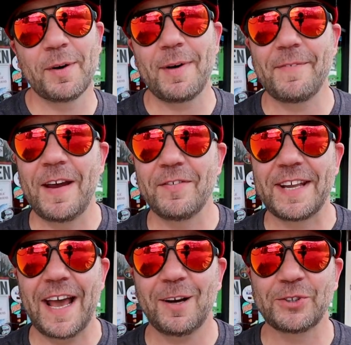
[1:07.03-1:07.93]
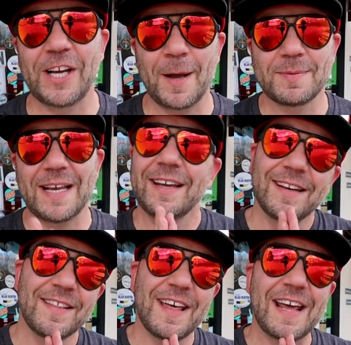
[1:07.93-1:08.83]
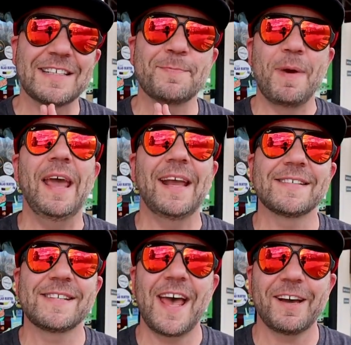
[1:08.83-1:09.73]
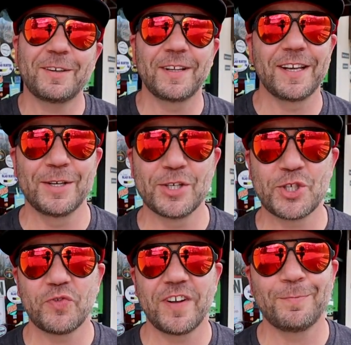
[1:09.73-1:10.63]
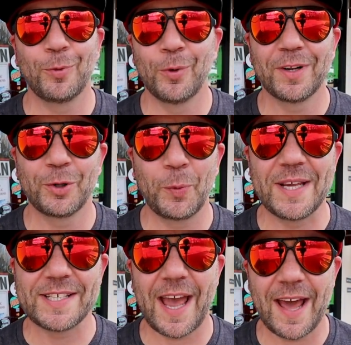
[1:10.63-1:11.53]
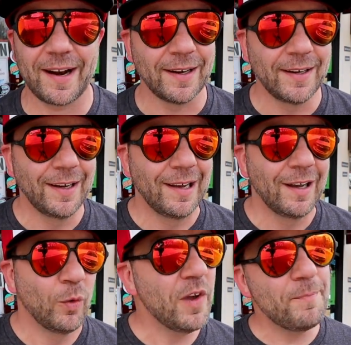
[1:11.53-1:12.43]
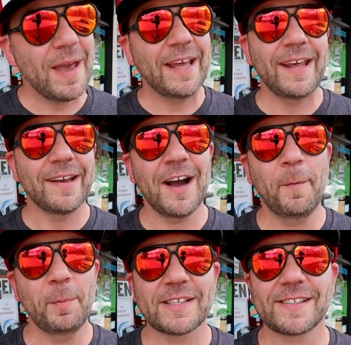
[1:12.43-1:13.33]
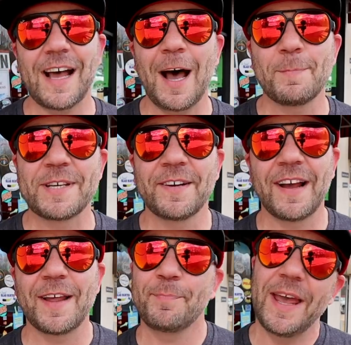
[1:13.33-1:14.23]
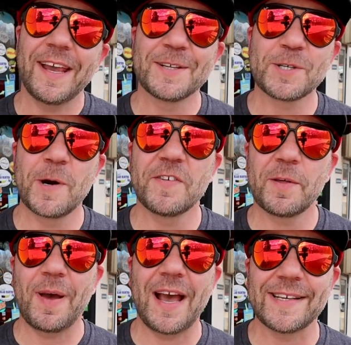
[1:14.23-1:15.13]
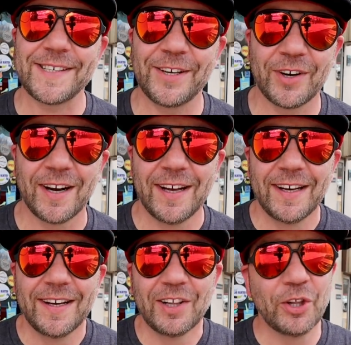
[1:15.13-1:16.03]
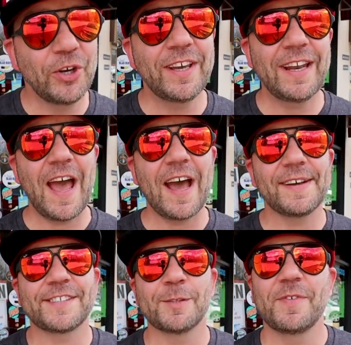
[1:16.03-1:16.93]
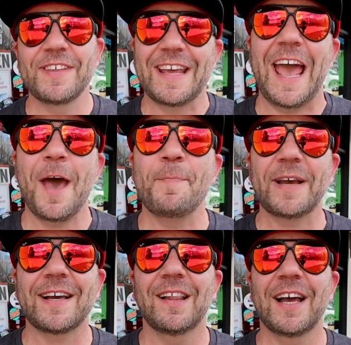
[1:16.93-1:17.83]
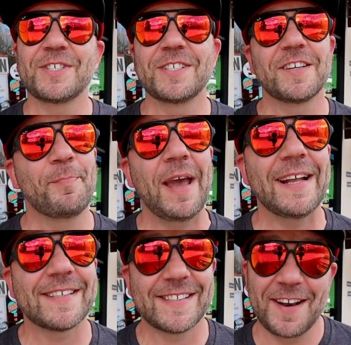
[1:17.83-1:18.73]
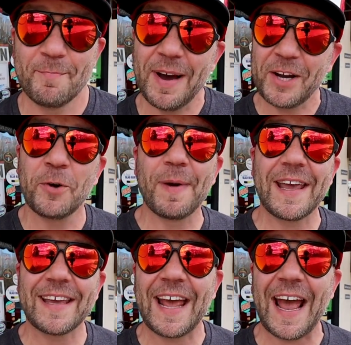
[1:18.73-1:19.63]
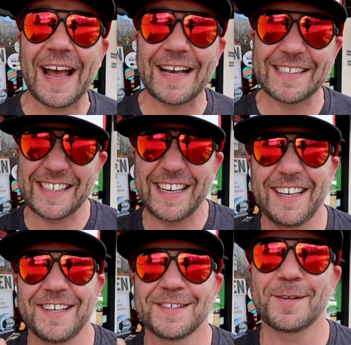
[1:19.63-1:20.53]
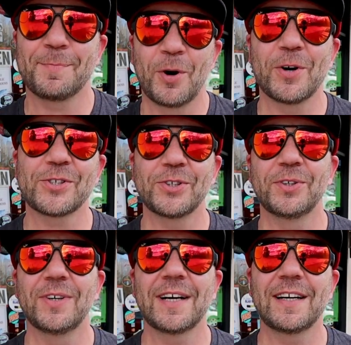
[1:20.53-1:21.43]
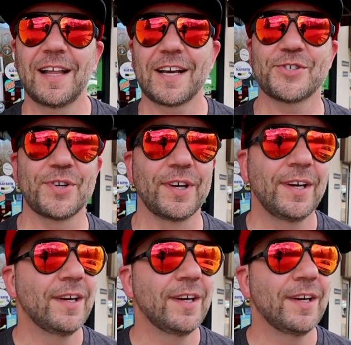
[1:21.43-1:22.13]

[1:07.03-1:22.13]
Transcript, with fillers: of one of my favorite tackle shops, and that is Bacon's Tackle in Shreveport, Louisiana. We've made a couple of stops here at Bacon's over the past year, looking at some of the epic collections of baits that Michael Bacon has in his personal collection,